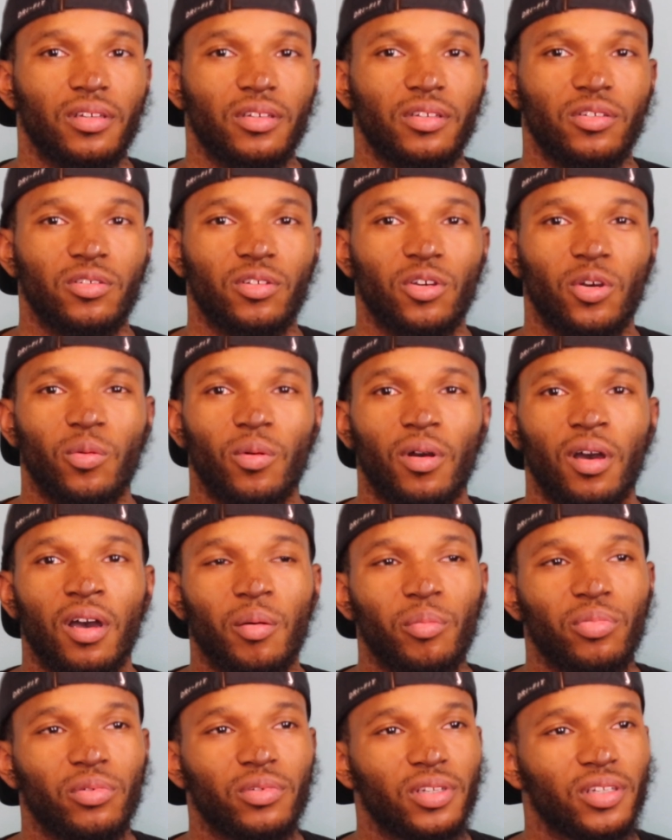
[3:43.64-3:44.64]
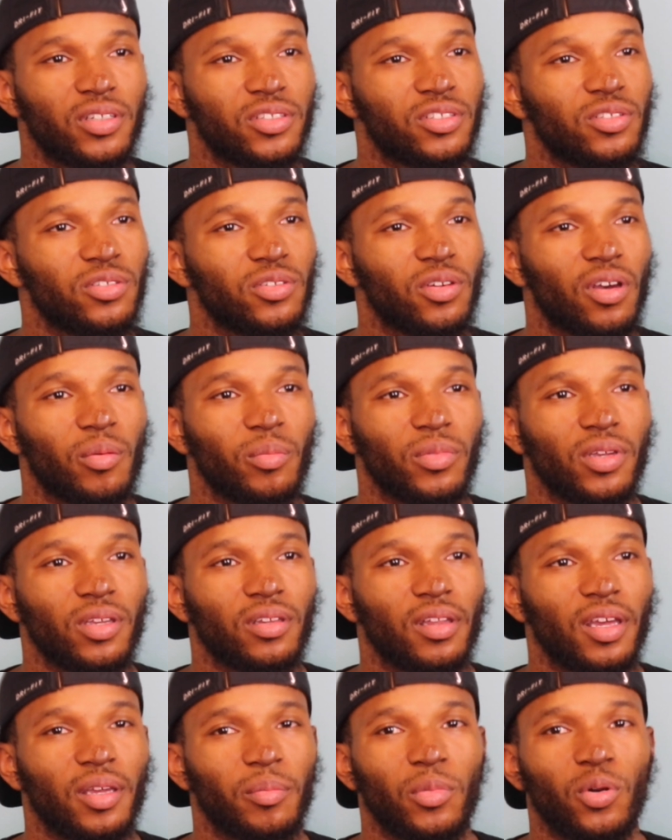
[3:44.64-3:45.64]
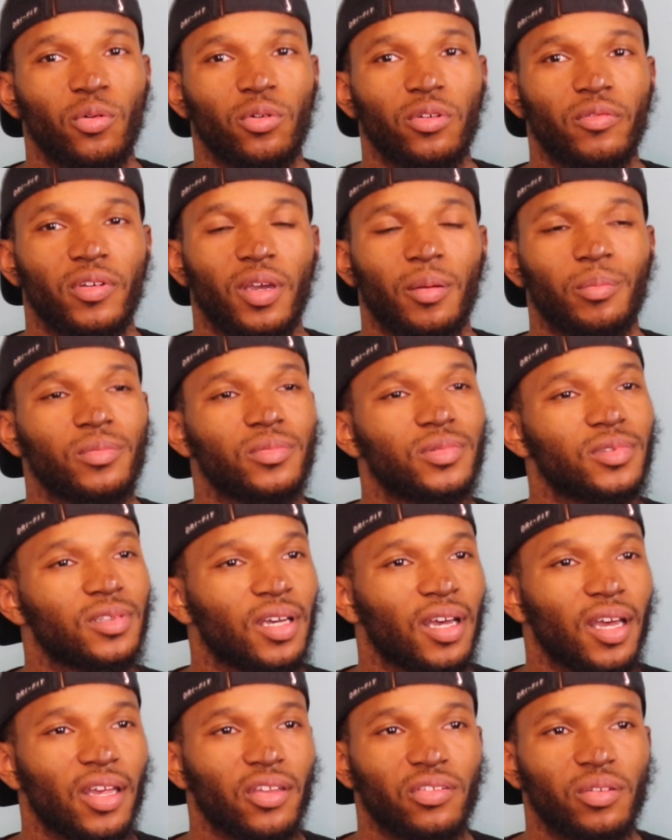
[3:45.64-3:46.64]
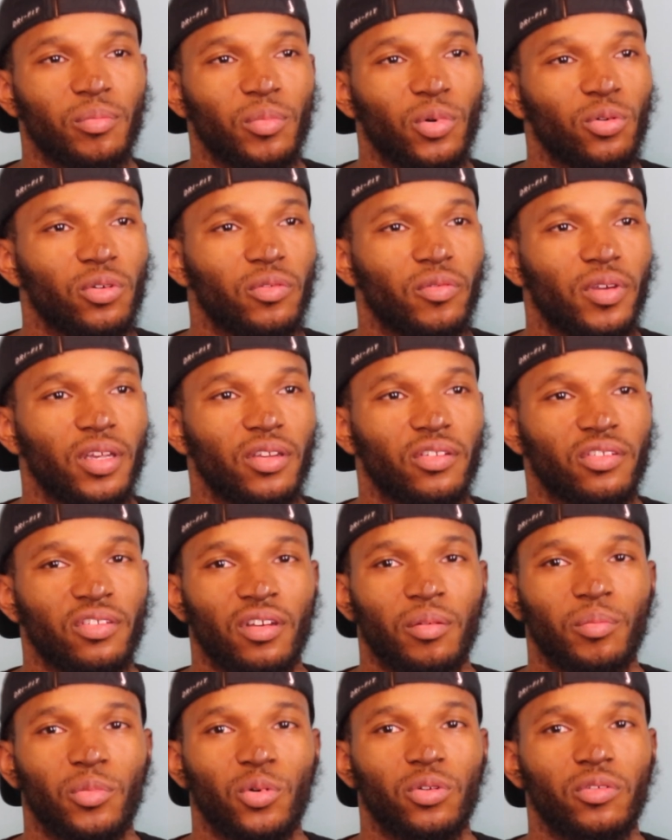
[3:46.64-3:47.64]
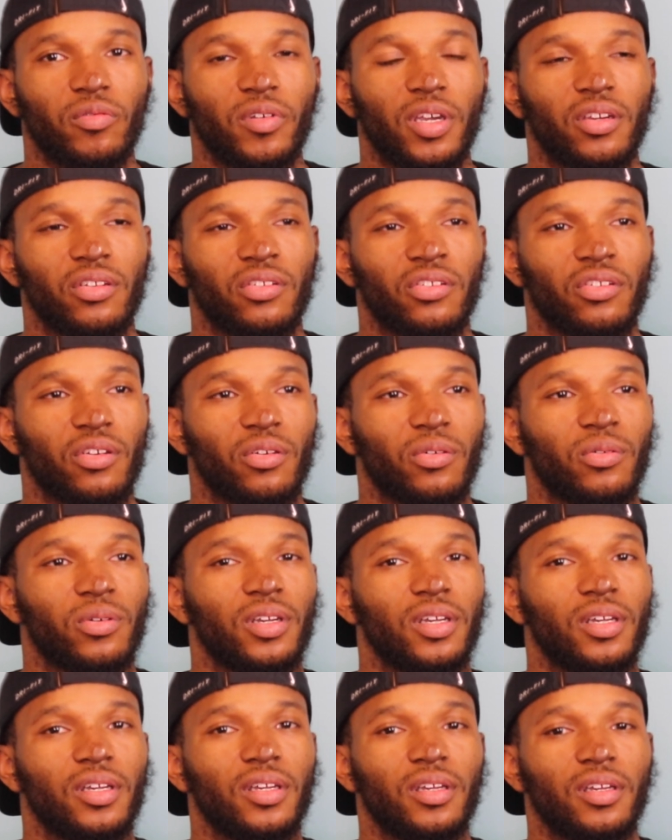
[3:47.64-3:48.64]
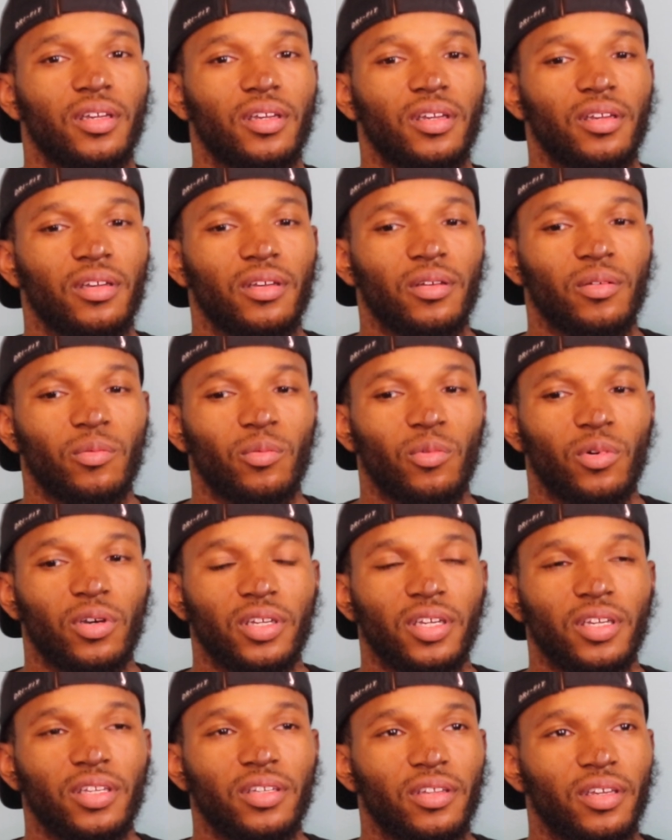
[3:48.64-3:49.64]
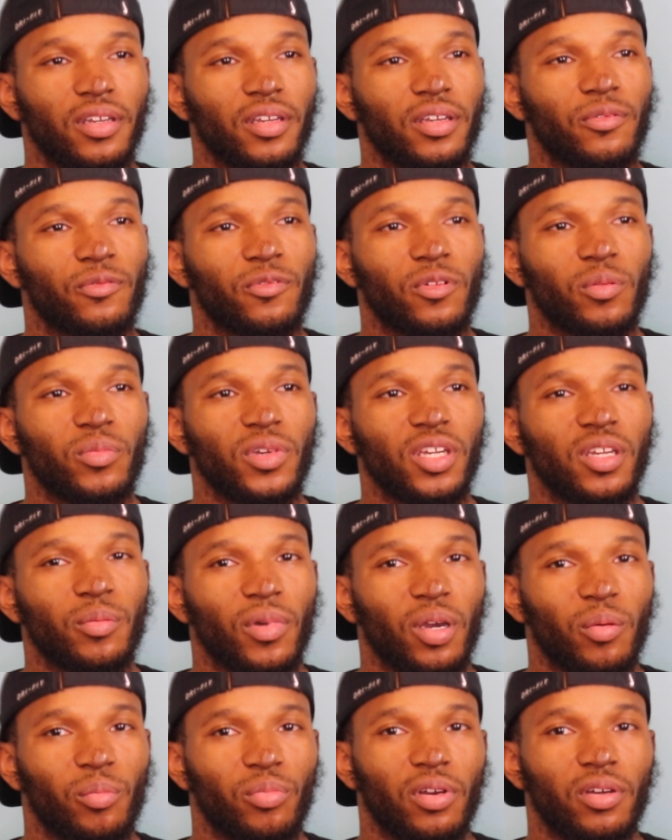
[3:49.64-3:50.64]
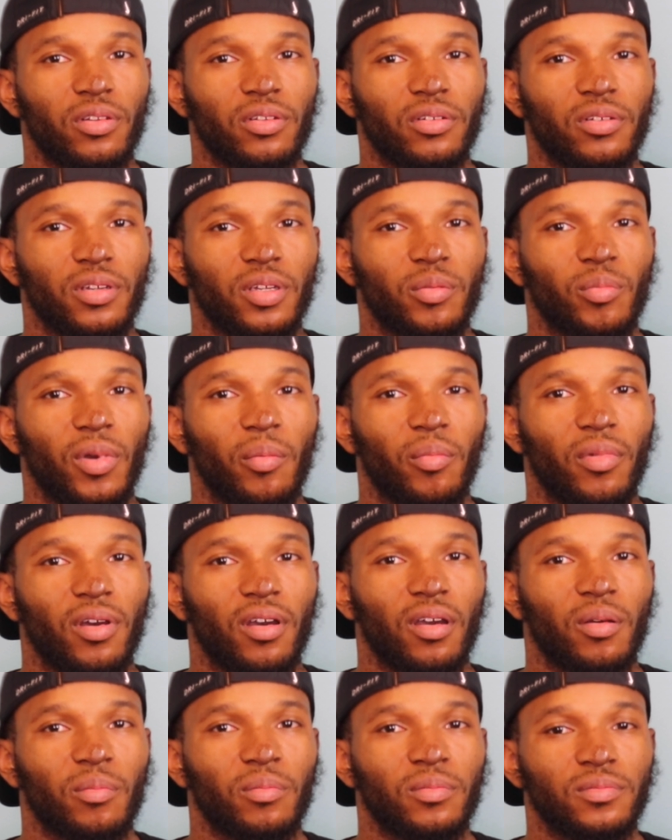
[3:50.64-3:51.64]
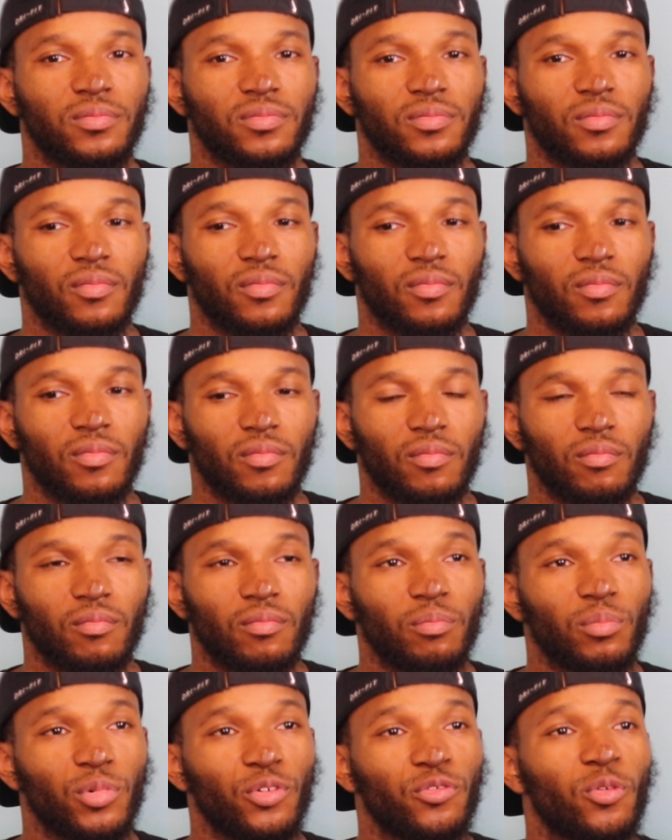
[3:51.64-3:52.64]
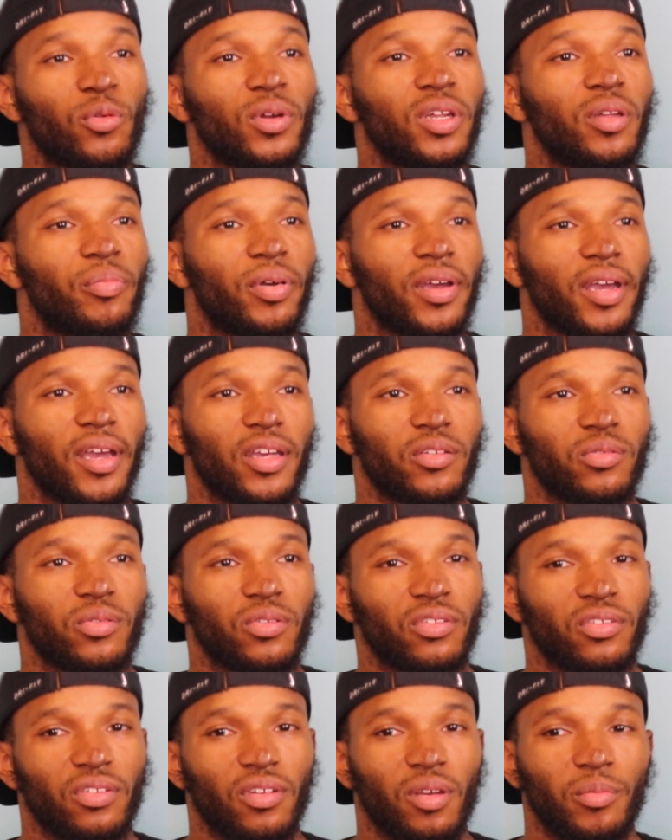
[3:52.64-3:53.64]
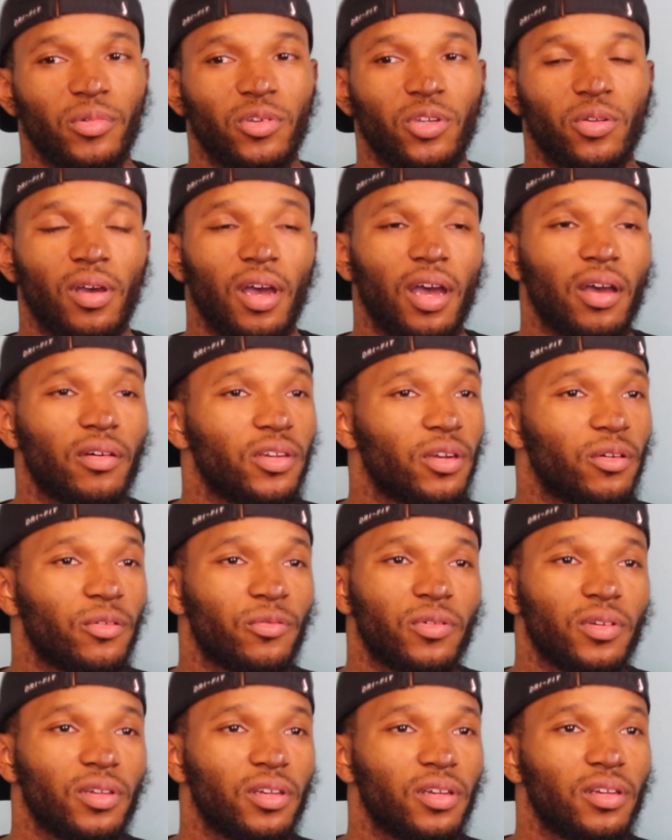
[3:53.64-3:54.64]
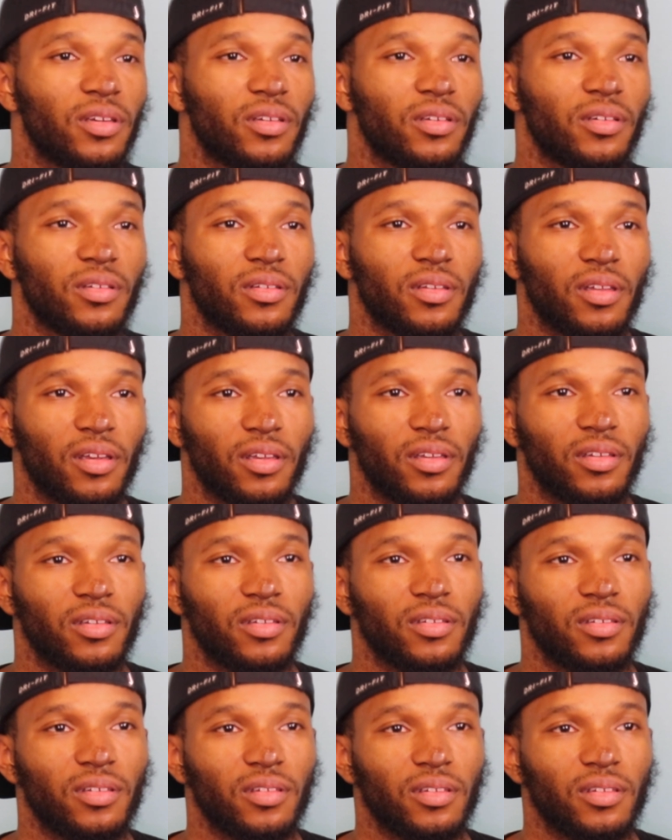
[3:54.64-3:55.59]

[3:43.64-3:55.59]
humbleness, like I'm constantly motivated, sub-motivated. So what he did for me, my brother, and my mom, before he passed was something, I'll never forget. Like,